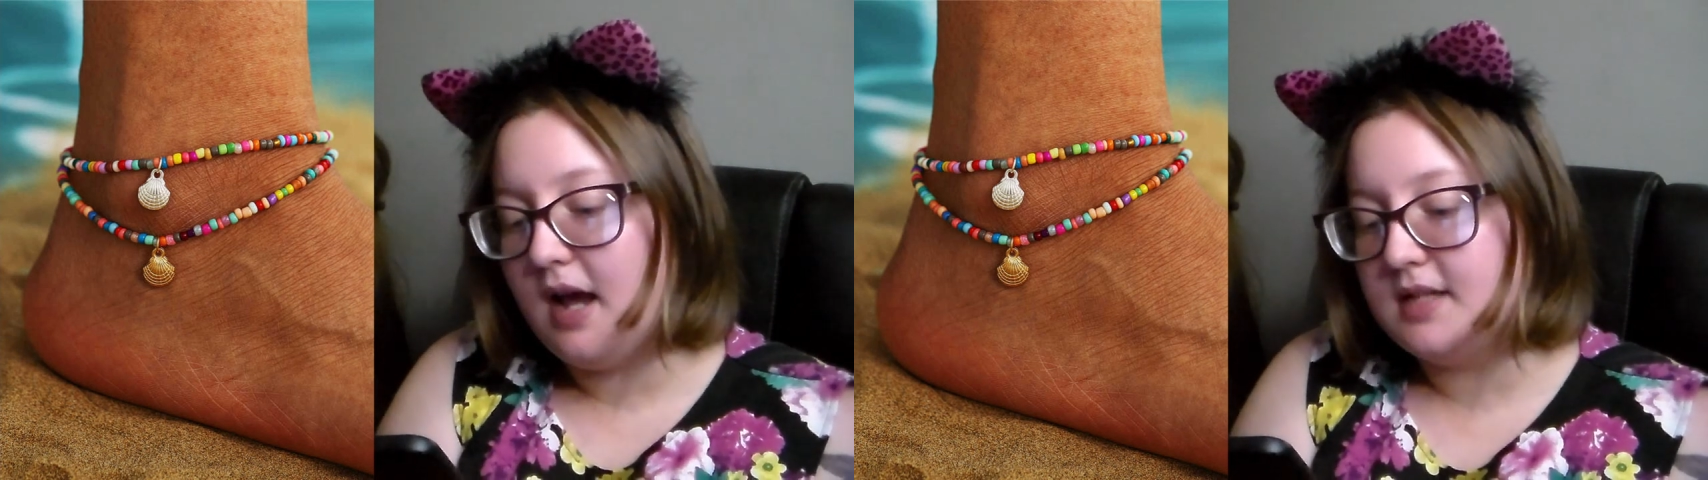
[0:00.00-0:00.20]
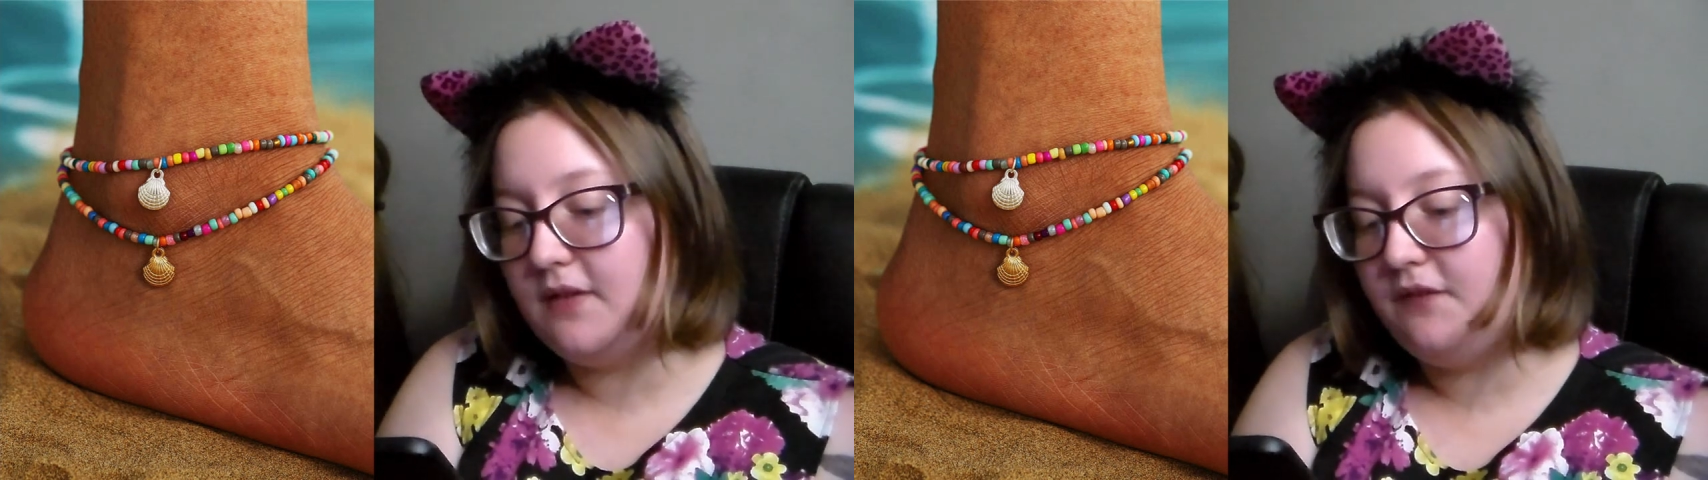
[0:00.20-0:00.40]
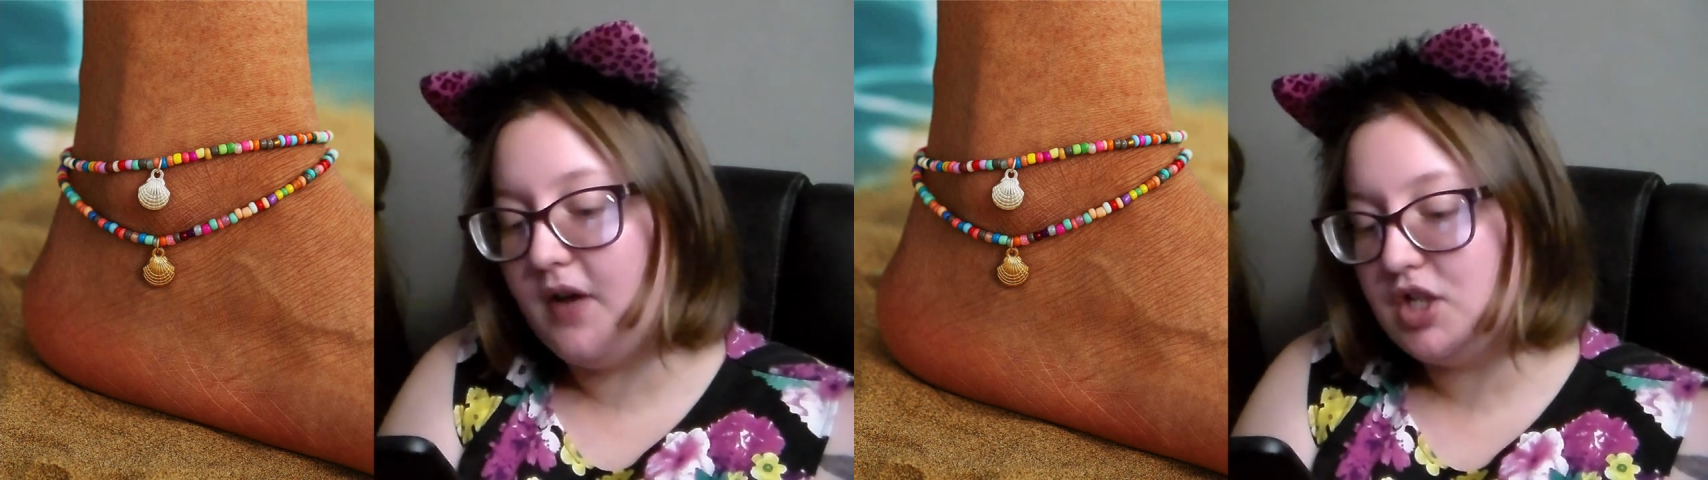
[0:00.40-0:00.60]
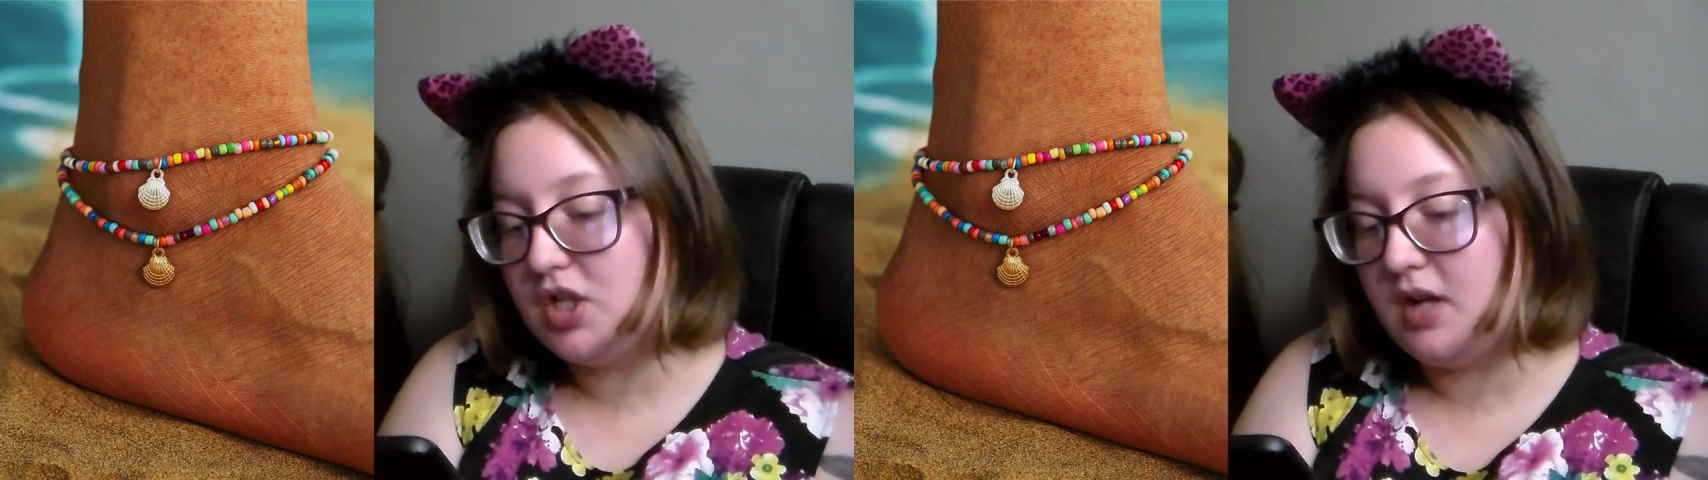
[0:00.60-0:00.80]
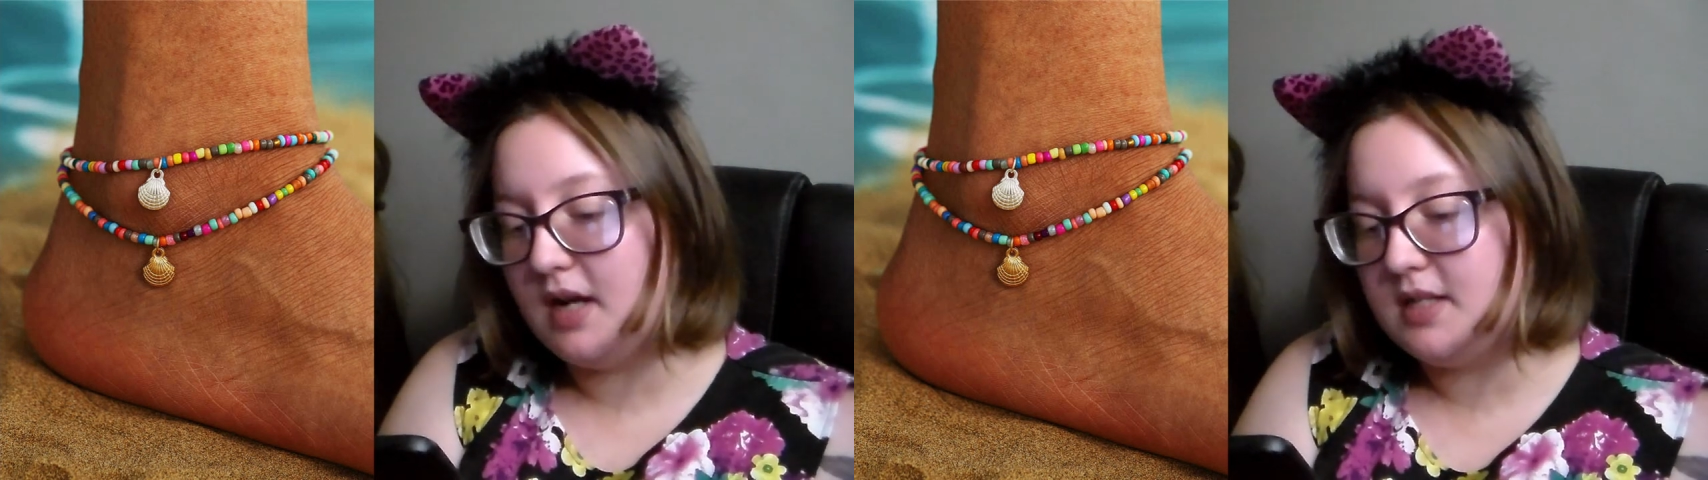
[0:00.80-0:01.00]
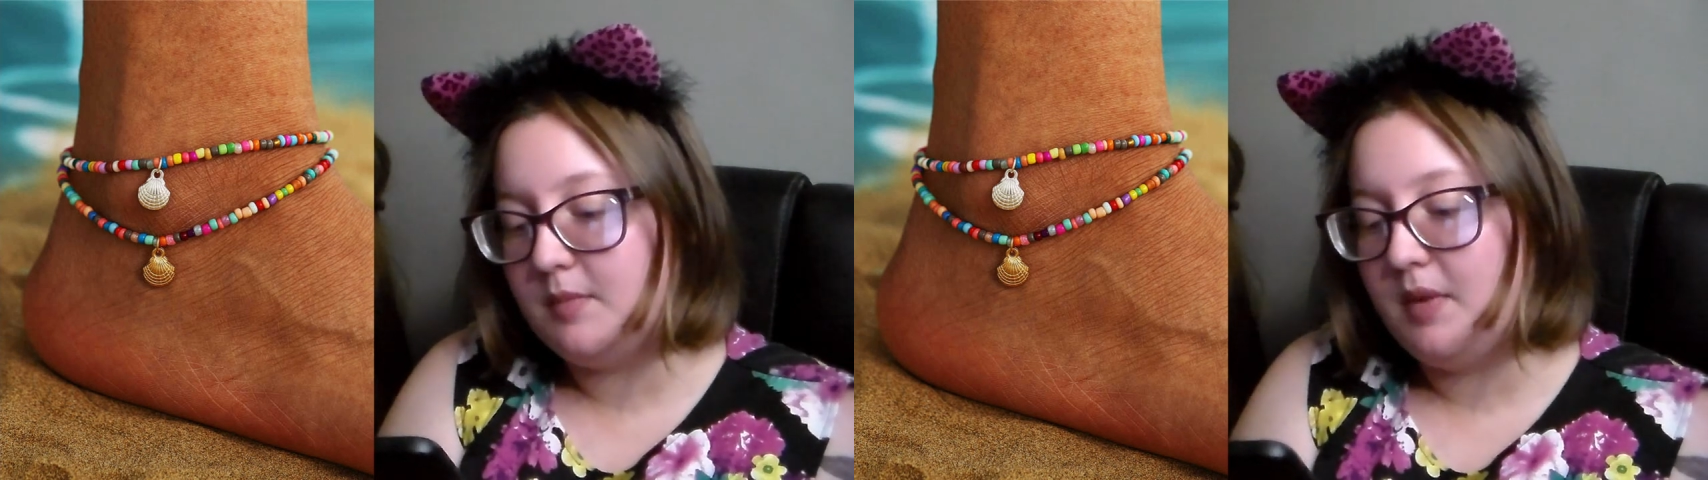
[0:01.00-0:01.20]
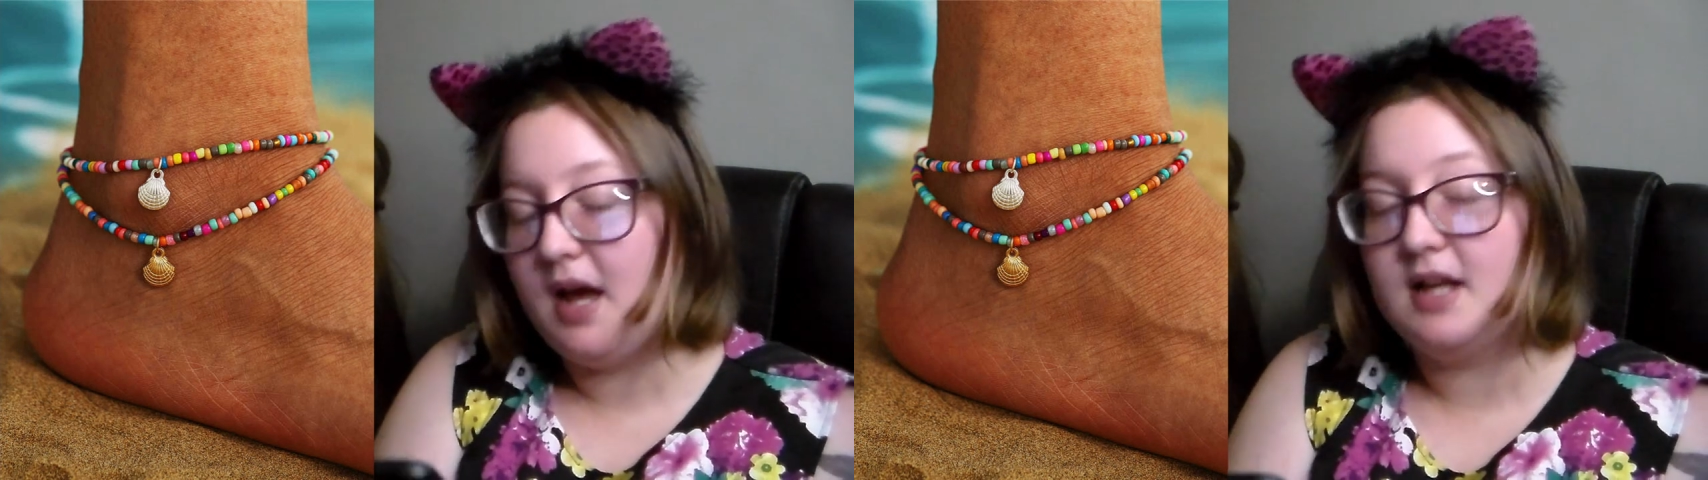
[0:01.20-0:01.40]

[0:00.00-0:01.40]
as a fashion item